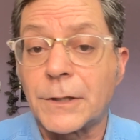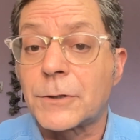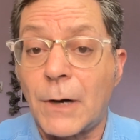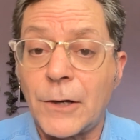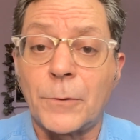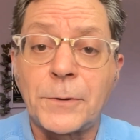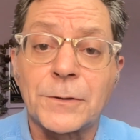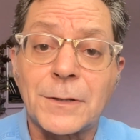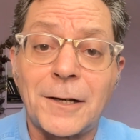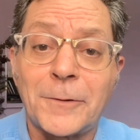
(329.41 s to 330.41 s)
So I hope you'll
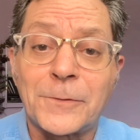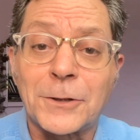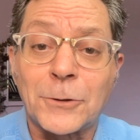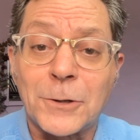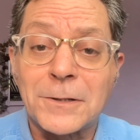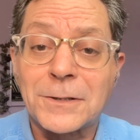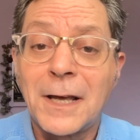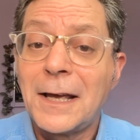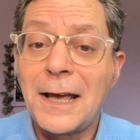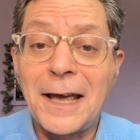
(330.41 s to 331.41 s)
sign up for the course,
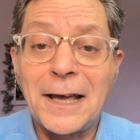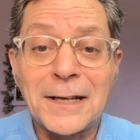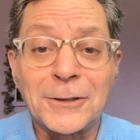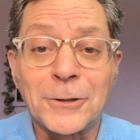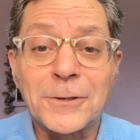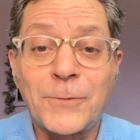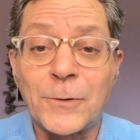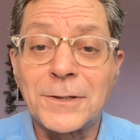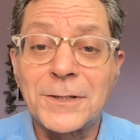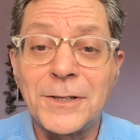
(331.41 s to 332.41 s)
and I look
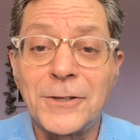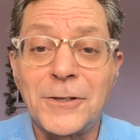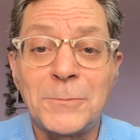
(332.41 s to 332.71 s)
forward to seeing you